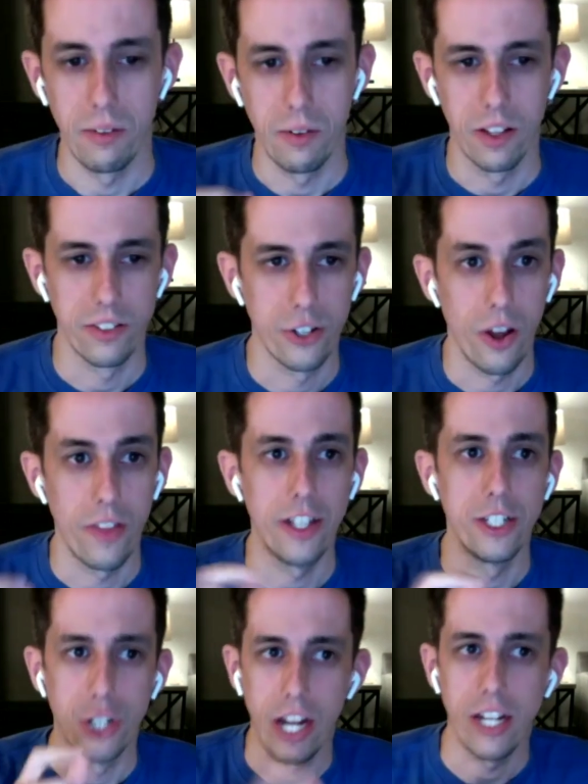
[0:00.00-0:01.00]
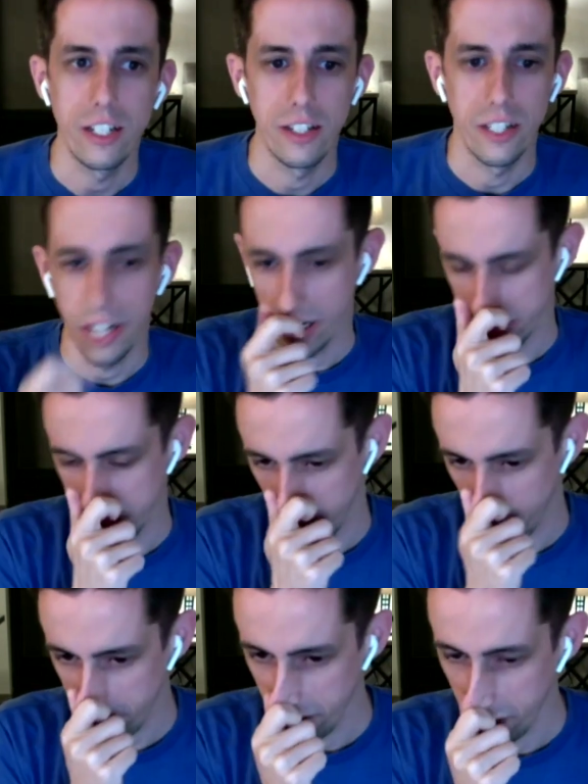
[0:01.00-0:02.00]
So, and then changing the date
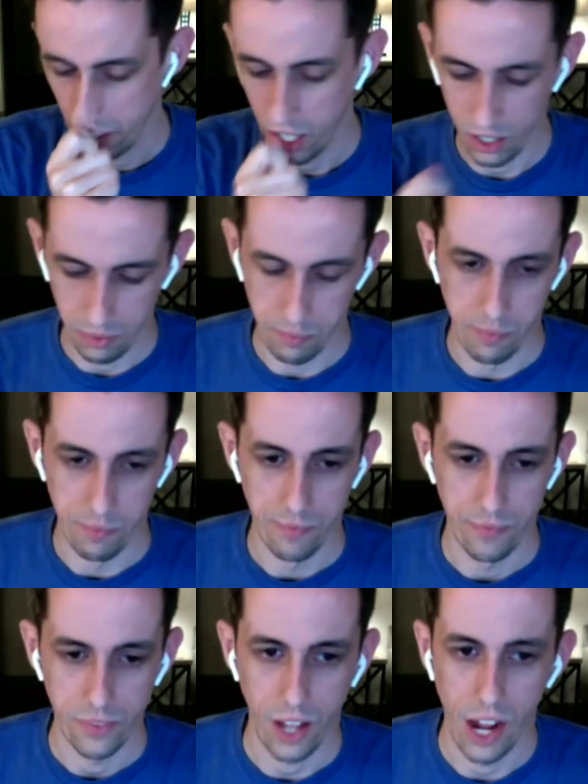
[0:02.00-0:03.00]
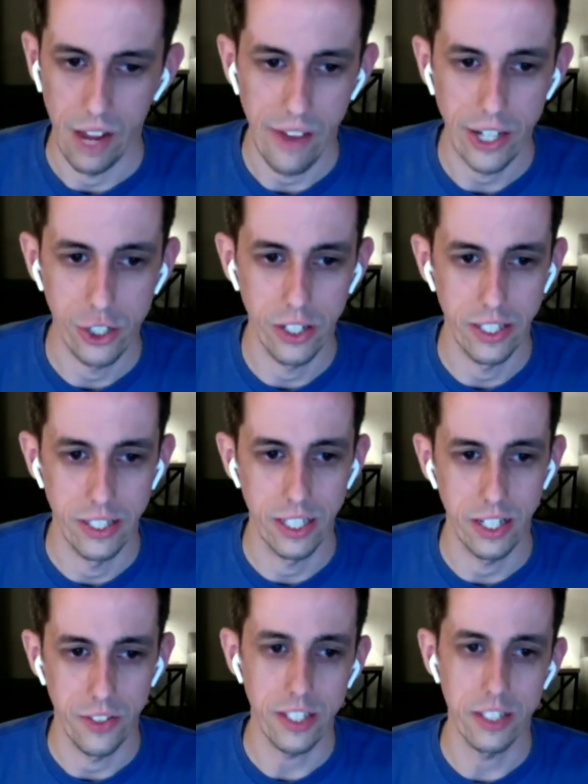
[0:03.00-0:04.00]
itself. I've actually
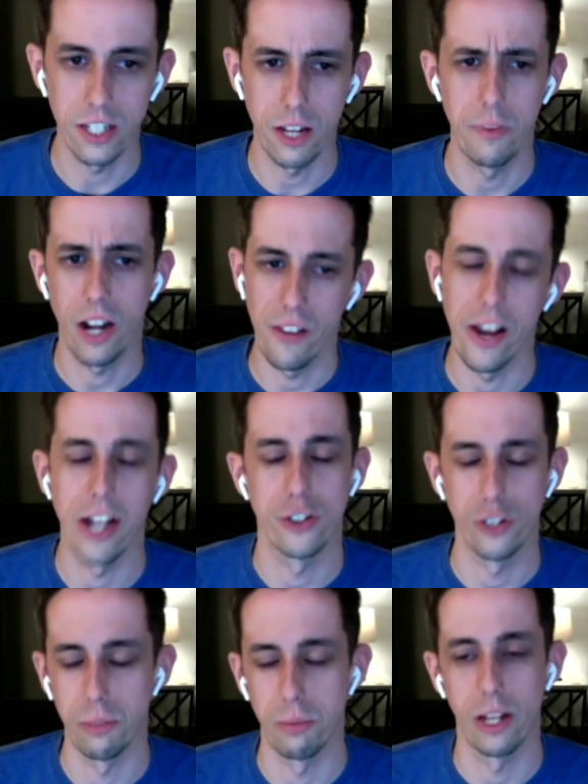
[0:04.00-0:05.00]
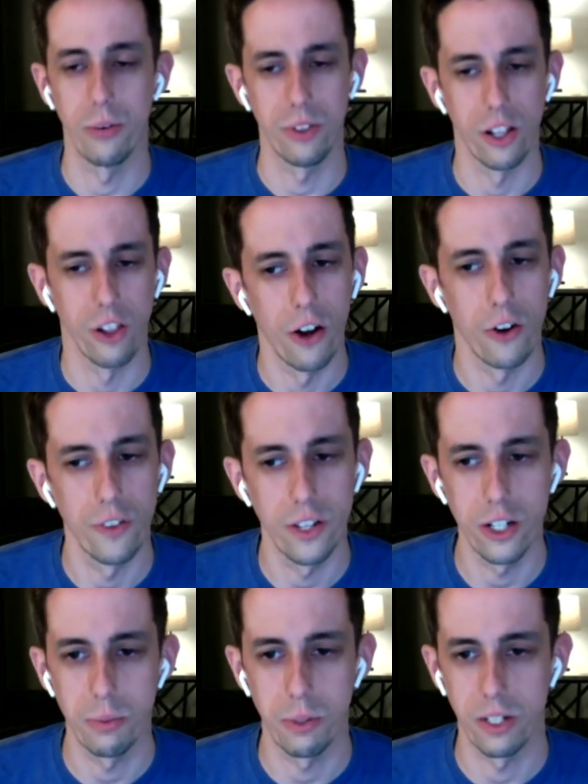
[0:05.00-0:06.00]
seen, this is something I've actually played with a lot over the
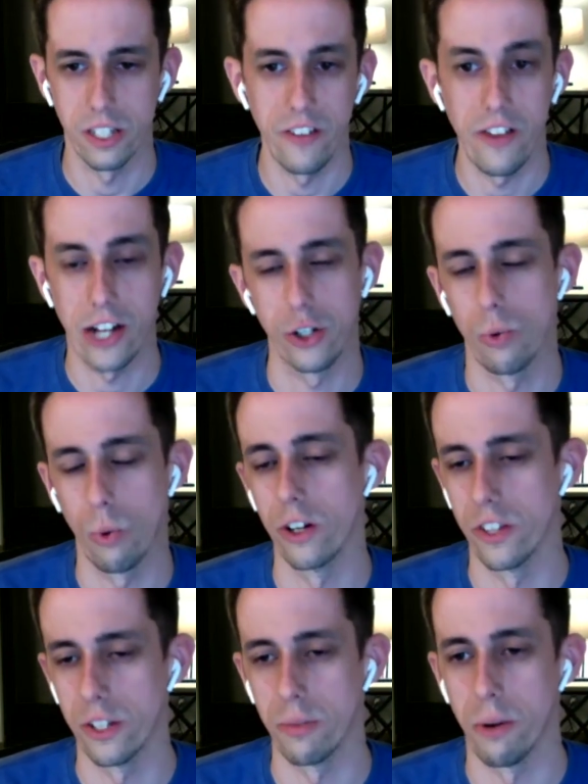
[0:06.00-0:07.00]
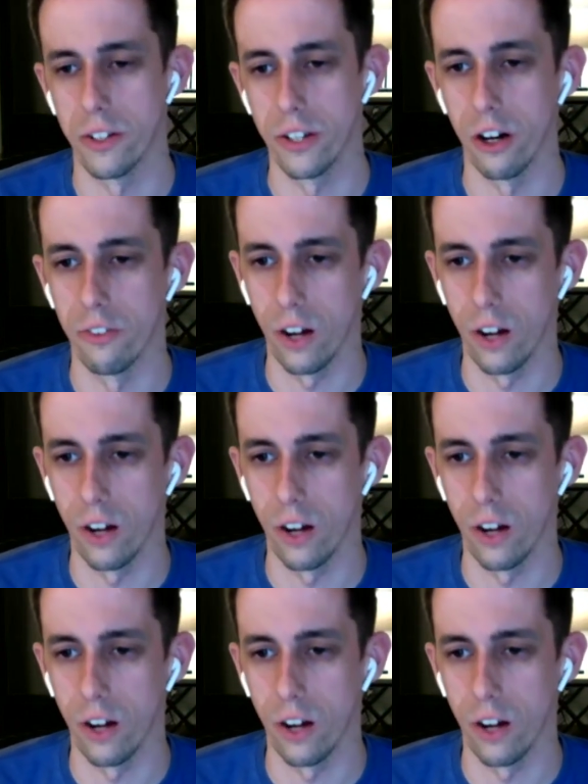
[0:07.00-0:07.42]
years because I've actually wondered this myself.